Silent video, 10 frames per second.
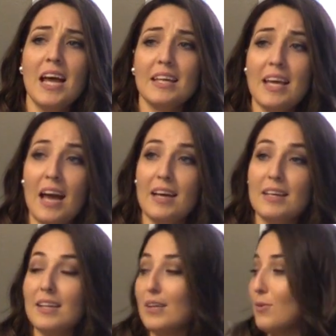
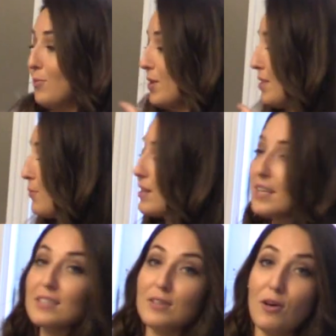Yeah, with one of
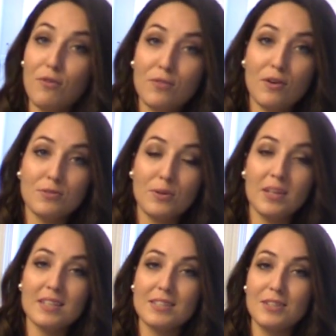these low-flow
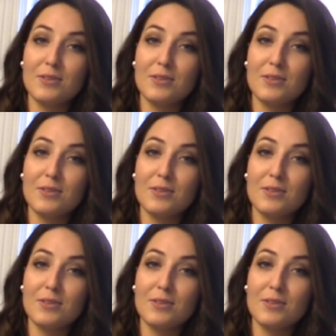toilets,